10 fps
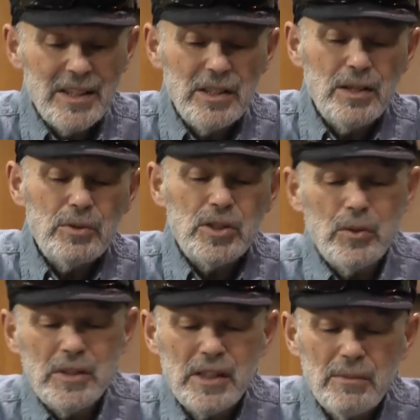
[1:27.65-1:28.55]
there was
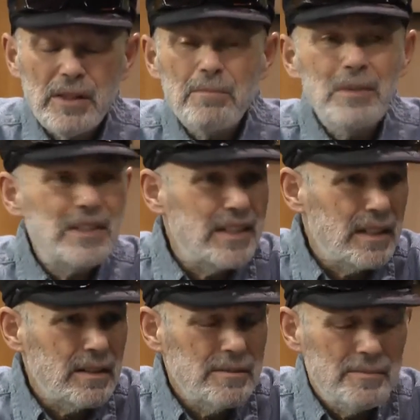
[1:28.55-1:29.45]
always something
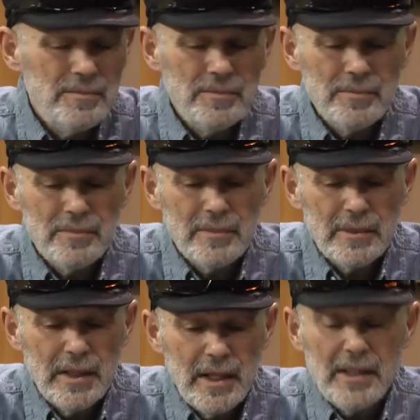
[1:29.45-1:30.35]
missing.
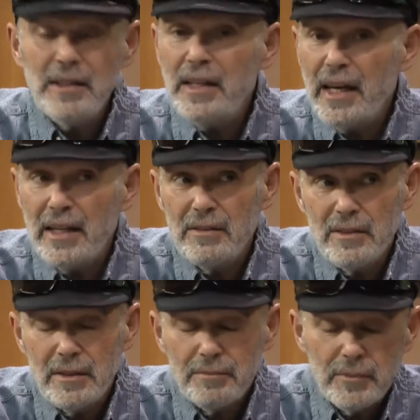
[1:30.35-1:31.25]
And in the
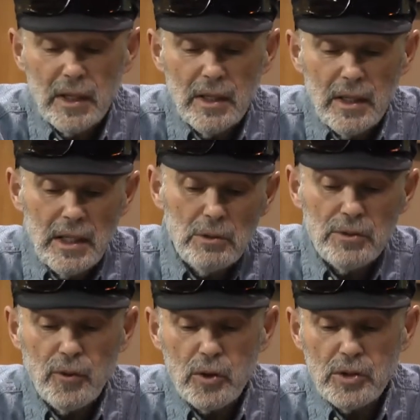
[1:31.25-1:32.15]
end, he was
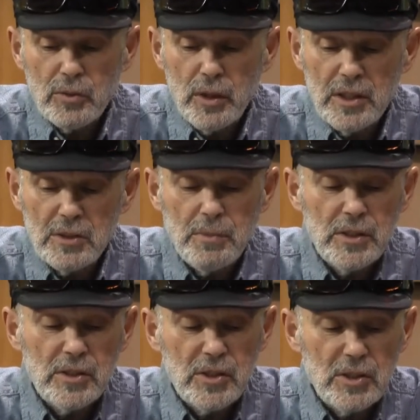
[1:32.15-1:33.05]
forced to run his
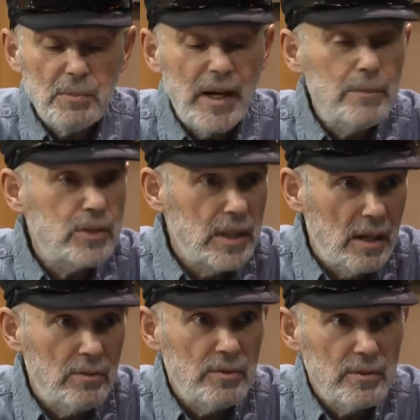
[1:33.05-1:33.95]
businesses by
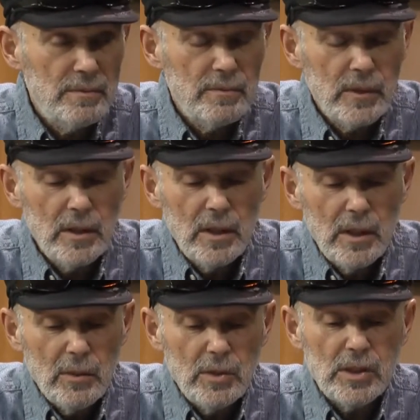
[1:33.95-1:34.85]
himself,
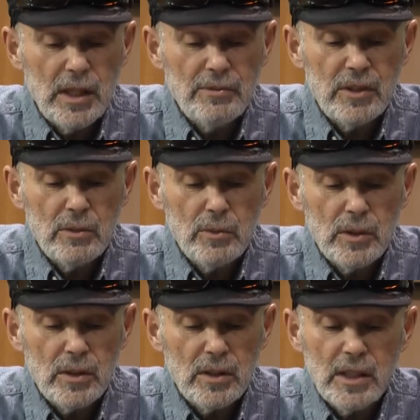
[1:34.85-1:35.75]
which left him
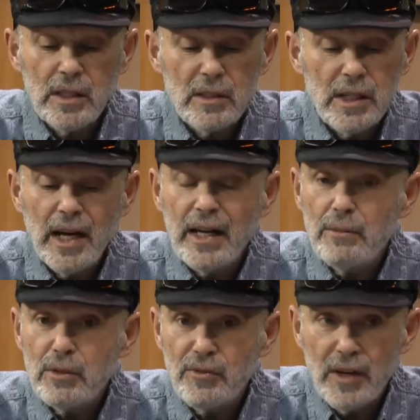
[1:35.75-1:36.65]
with little
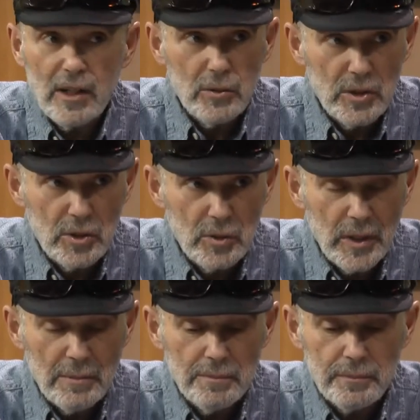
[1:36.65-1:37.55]
time to follow his
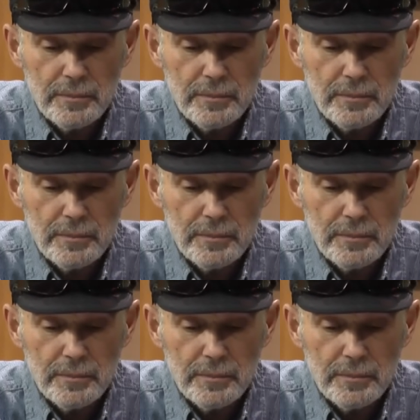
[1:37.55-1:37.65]
dream.